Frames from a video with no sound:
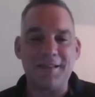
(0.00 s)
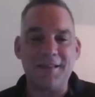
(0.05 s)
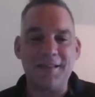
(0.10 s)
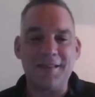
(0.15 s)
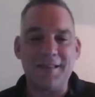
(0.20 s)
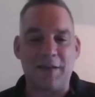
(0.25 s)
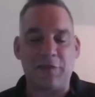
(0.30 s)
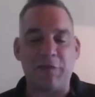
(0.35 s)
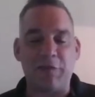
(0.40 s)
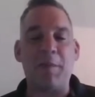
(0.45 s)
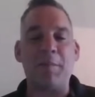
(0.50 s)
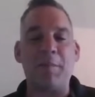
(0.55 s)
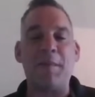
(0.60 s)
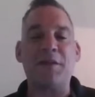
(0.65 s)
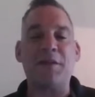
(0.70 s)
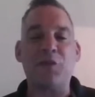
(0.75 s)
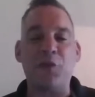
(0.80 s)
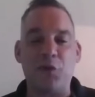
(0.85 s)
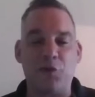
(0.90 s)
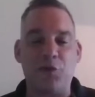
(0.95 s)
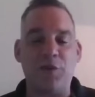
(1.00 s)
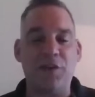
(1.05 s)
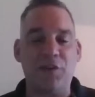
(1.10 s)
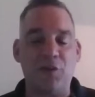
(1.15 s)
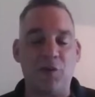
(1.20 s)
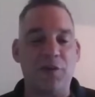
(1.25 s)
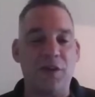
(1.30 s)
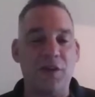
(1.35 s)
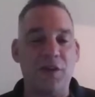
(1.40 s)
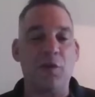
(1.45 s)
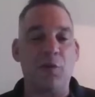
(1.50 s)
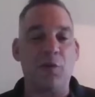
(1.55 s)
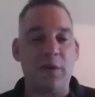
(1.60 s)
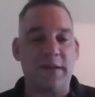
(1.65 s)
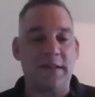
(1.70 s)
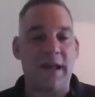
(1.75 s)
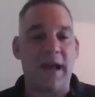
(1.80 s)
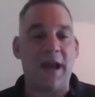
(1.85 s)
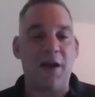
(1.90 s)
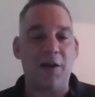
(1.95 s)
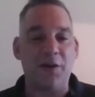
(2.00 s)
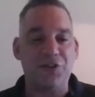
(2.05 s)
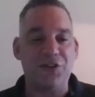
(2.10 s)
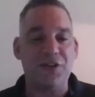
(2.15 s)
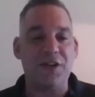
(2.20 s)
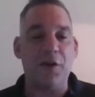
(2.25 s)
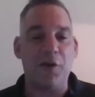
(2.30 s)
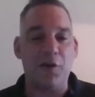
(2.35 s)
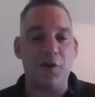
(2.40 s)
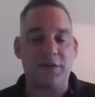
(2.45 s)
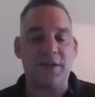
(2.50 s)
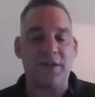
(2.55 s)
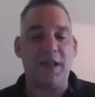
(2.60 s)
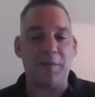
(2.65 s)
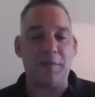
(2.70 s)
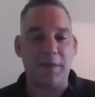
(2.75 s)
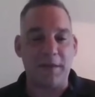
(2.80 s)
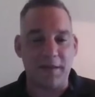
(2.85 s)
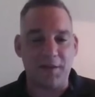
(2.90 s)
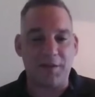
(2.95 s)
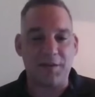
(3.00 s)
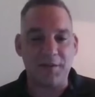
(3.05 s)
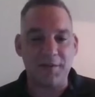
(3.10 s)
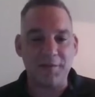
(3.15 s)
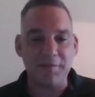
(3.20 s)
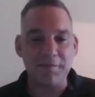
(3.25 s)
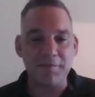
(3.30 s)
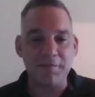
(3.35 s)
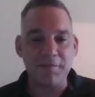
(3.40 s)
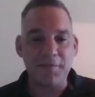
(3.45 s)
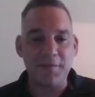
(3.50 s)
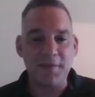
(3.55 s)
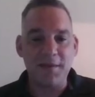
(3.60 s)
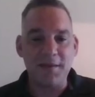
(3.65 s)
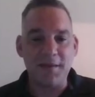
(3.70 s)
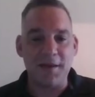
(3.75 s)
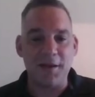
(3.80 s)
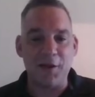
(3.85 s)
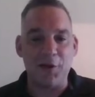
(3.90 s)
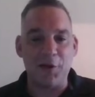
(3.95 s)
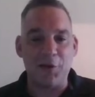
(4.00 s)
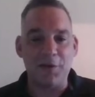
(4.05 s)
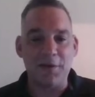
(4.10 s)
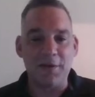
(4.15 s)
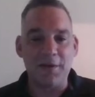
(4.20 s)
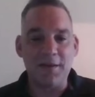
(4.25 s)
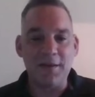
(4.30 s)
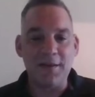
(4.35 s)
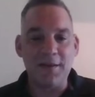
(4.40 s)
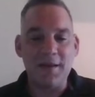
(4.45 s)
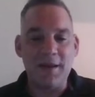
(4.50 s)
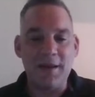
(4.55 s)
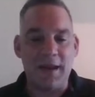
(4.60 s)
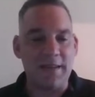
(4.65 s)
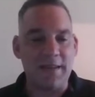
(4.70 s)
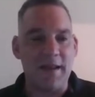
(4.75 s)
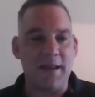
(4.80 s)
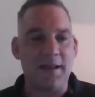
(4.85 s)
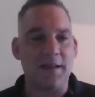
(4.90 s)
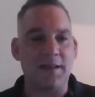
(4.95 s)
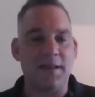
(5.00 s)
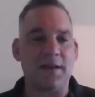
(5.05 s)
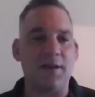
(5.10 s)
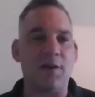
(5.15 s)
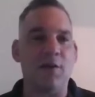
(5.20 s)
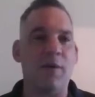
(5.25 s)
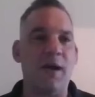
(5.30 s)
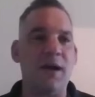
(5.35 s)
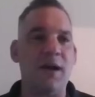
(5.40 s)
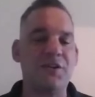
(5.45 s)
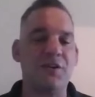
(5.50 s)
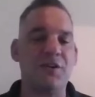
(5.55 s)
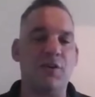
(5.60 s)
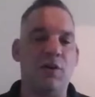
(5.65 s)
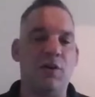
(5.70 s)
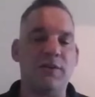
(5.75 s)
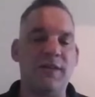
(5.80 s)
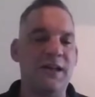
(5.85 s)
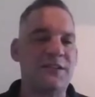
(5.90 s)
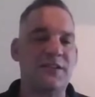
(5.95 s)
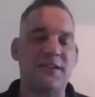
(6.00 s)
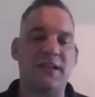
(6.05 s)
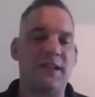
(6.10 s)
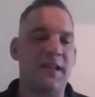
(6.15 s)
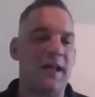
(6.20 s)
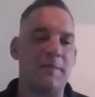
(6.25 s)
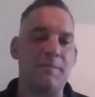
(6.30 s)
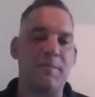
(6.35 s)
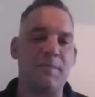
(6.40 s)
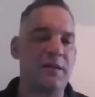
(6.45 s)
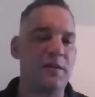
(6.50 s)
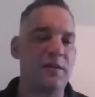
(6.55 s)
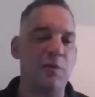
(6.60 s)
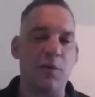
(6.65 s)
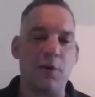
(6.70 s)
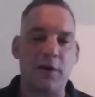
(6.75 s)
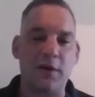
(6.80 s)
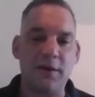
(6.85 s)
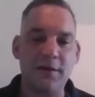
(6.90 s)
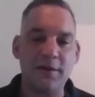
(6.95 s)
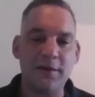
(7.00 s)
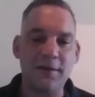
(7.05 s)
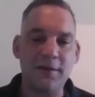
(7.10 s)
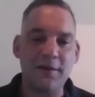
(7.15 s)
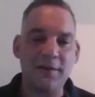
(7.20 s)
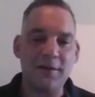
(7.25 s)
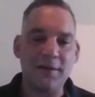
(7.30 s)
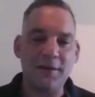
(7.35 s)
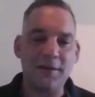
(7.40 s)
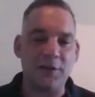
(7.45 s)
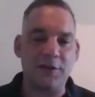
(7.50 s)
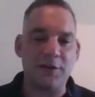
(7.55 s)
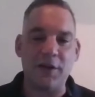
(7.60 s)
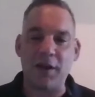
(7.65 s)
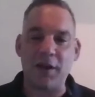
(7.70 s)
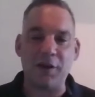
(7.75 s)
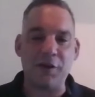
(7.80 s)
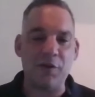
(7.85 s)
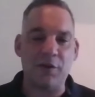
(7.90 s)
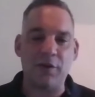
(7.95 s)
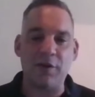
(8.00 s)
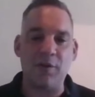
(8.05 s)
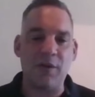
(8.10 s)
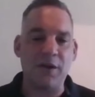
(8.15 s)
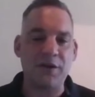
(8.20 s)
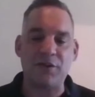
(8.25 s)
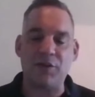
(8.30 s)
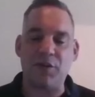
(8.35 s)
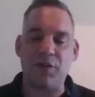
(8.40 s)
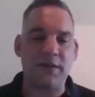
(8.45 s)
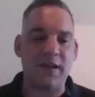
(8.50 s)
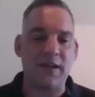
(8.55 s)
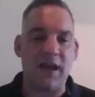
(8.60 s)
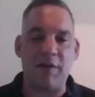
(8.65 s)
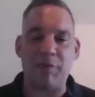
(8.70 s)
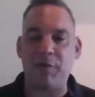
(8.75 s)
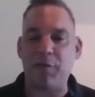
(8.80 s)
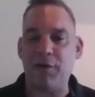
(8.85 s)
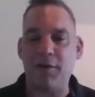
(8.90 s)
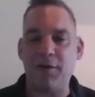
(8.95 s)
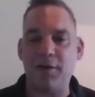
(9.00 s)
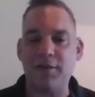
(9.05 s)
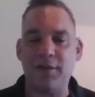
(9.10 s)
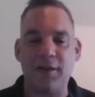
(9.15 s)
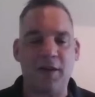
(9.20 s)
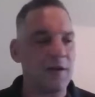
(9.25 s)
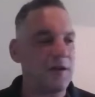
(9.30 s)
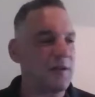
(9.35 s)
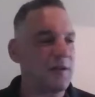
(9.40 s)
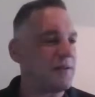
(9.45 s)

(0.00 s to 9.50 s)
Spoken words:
That's what my mentors are. These are retired GOs telling me this, And then the congressional, that's just a lot of busy work. You're talking to a congressional staffer. They're gonna